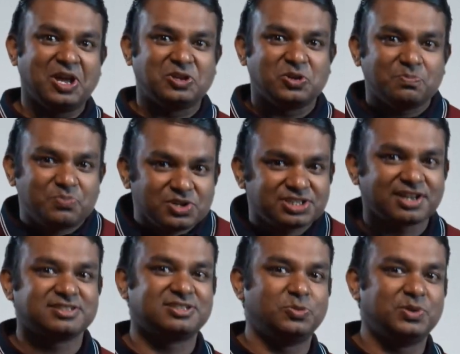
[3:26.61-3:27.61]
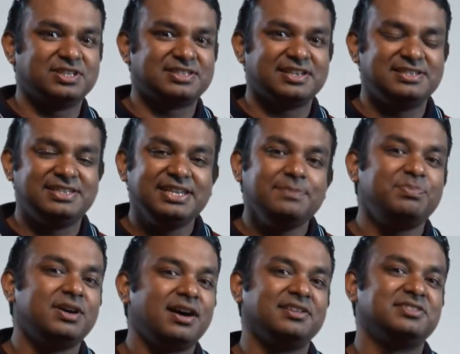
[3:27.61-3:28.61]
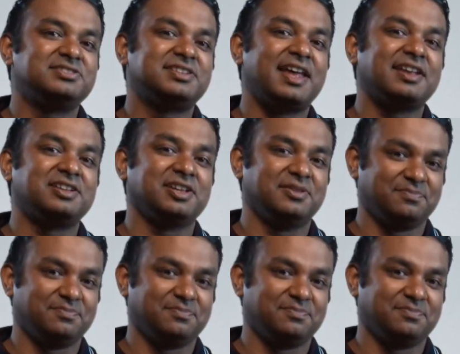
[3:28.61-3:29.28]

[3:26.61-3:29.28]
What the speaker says: to push us towards a deeper understanding.